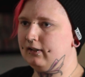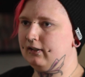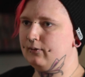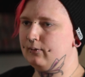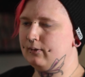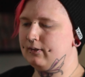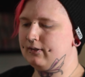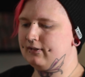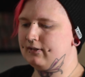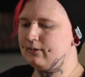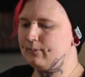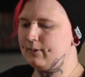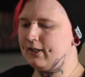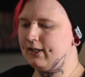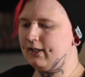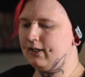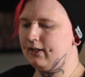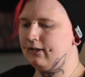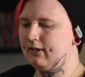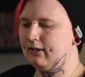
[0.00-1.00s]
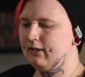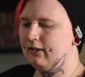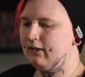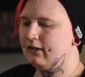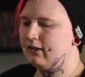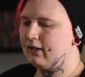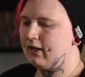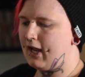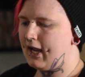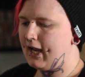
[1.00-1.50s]
with Sabine,
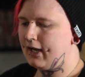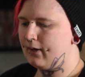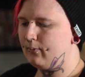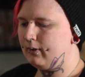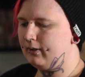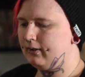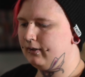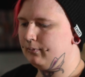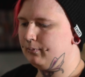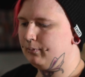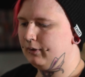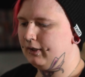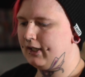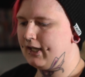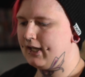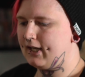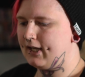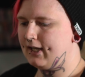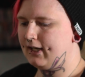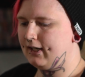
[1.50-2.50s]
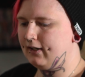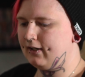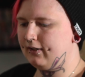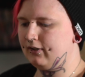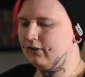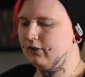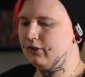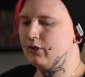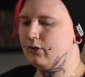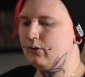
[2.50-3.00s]
I will play
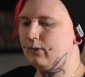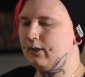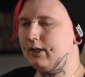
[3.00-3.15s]
another unit